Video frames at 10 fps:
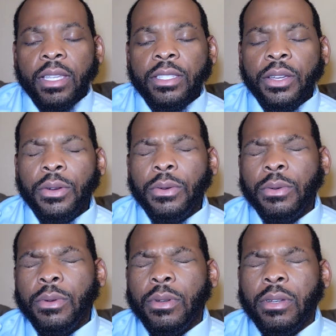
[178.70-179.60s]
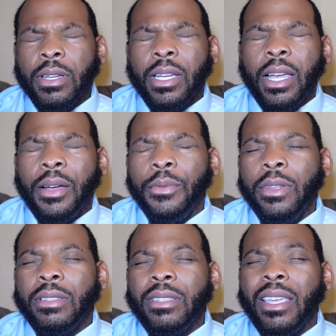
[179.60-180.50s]
So, I
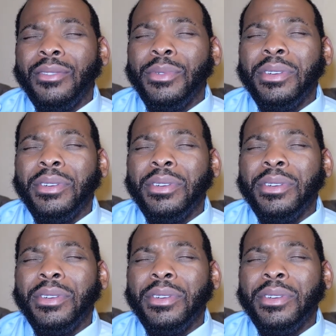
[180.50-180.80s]
want to say